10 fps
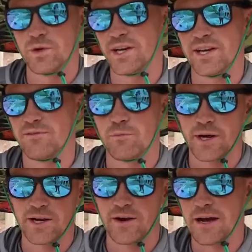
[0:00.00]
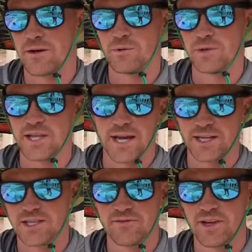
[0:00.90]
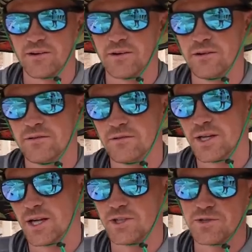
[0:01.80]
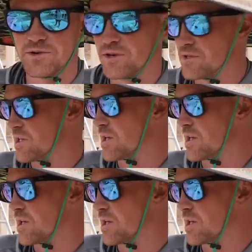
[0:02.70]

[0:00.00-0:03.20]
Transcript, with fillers: We didn't even break ground with the excavator uh, two years